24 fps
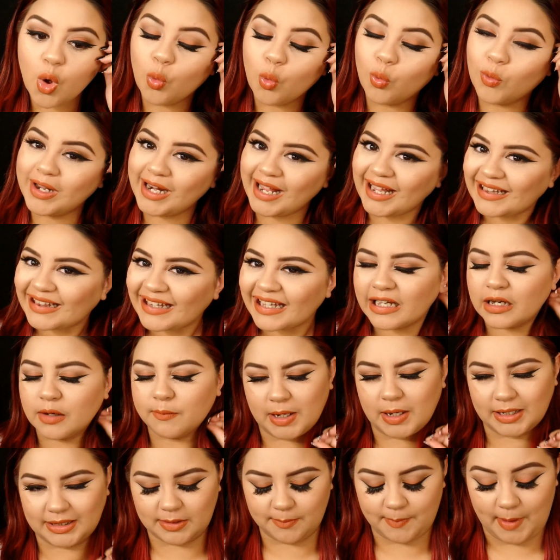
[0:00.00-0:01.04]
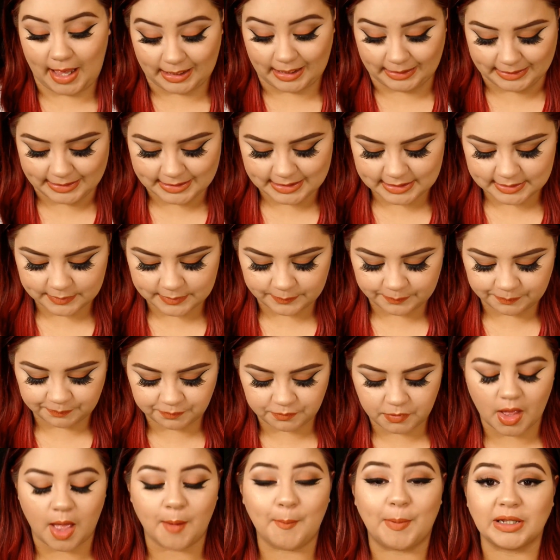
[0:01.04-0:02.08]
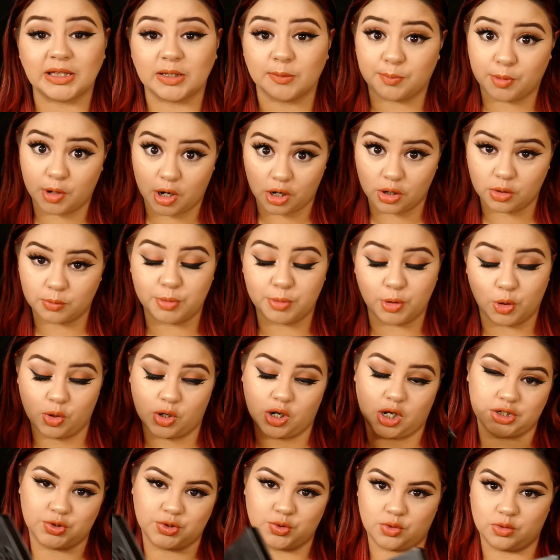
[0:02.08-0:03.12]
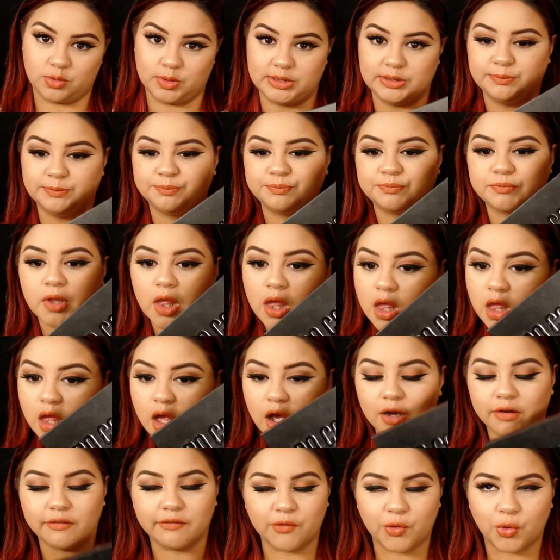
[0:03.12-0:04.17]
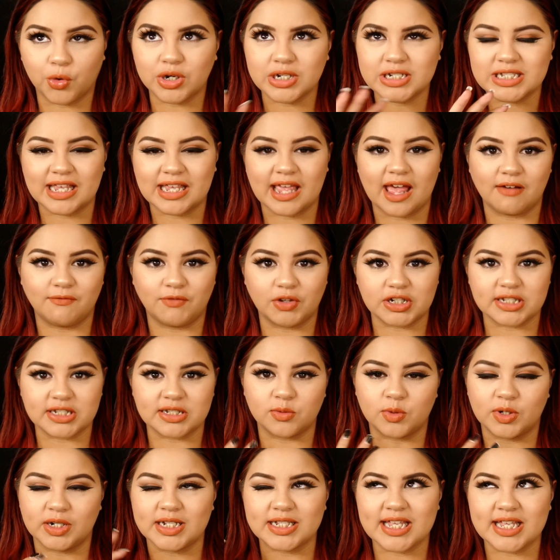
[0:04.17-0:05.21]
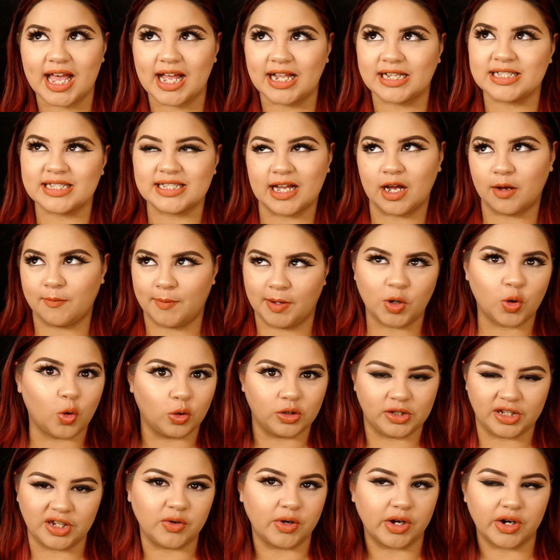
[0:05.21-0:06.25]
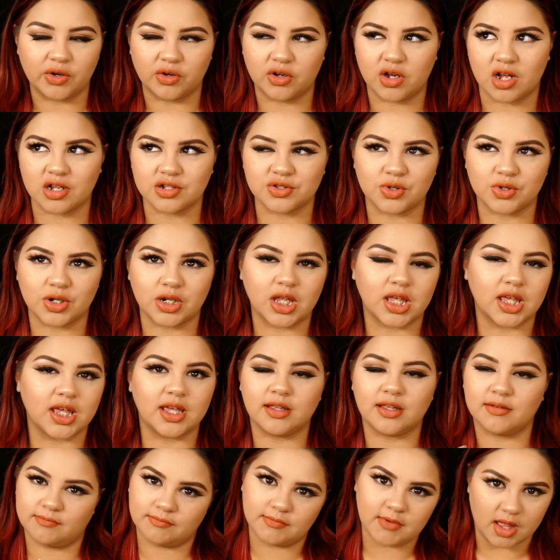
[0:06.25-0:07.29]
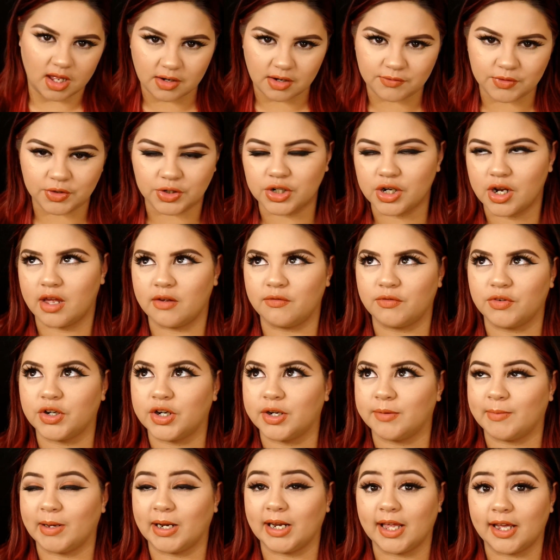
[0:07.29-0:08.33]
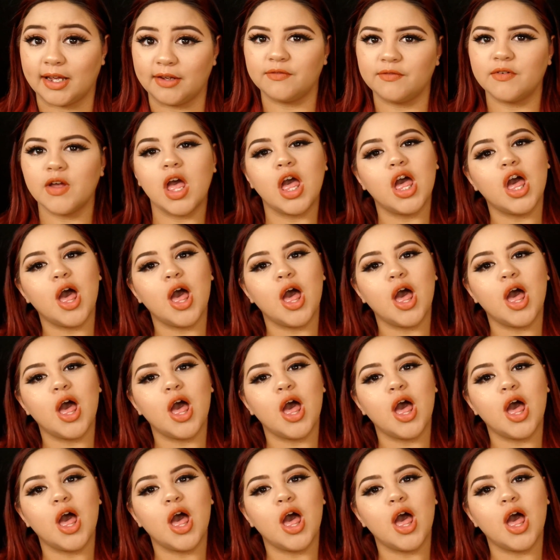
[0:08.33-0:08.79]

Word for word: what I think about the palette about the Pro, Pro Contour one of course, the Kat Von D one is hands down my holy grail contour kit ever, ever in my life.